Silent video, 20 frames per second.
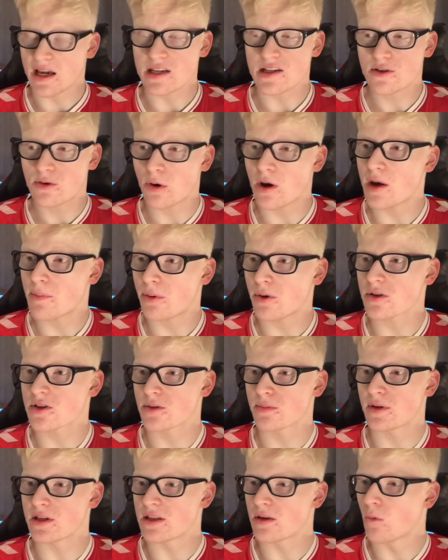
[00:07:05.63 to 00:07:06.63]
is quite
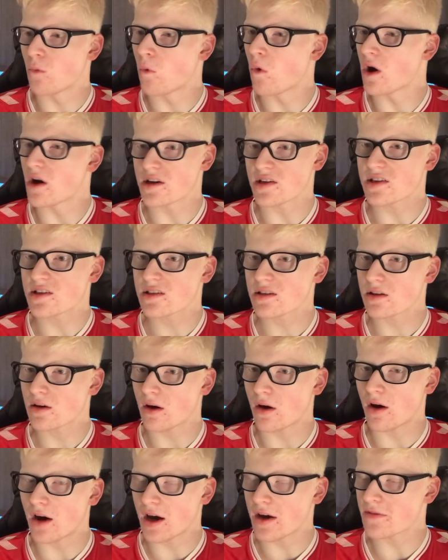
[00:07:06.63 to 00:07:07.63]
possibly the worst
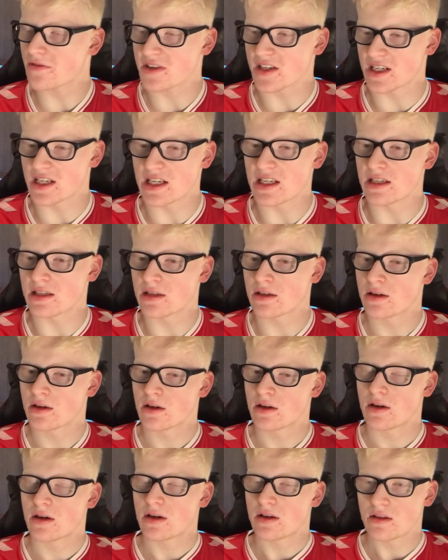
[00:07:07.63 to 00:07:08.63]
I have seen,
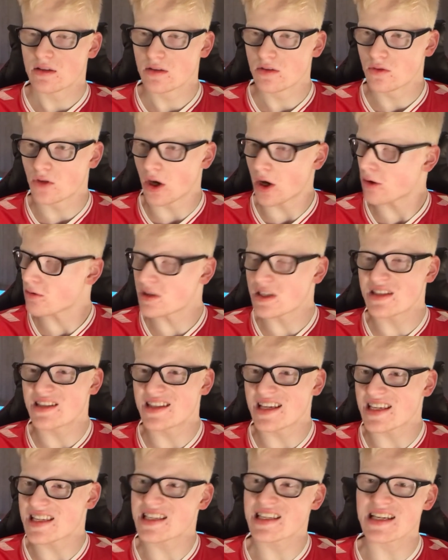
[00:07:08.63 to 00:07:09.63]
not only
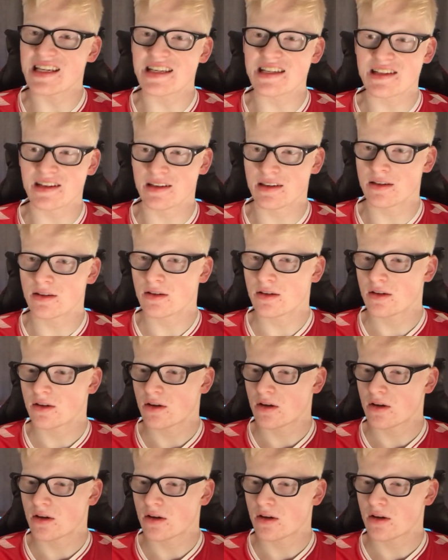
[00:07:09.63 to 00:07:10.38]
this season,